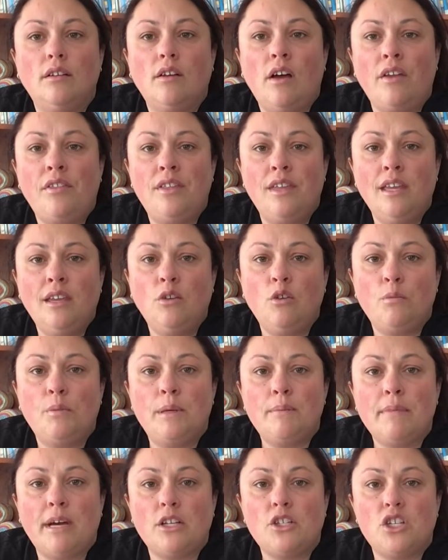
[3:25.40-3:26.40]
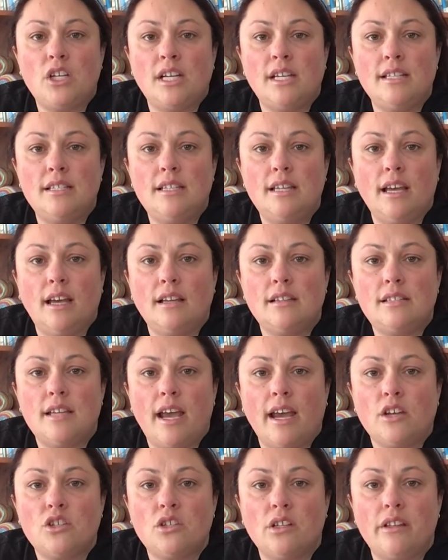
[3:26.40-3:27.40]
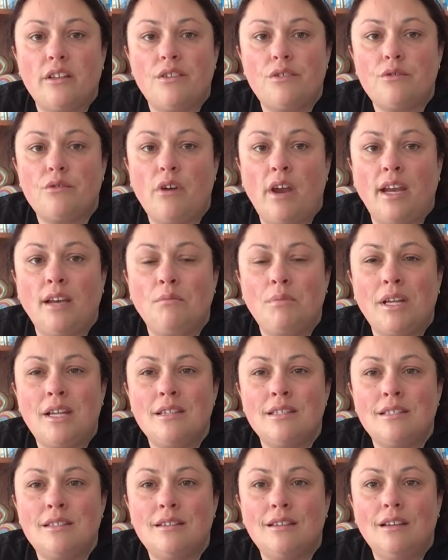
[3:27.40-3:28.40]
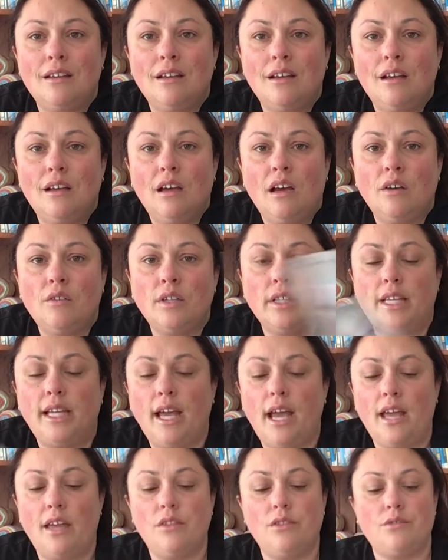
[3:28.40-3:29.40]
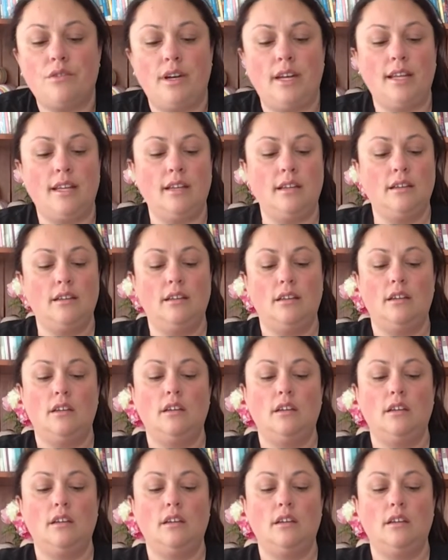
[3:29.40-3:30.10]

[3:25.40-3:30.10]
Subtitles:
I think it'll be much easier to actually thread, because I really hate threading.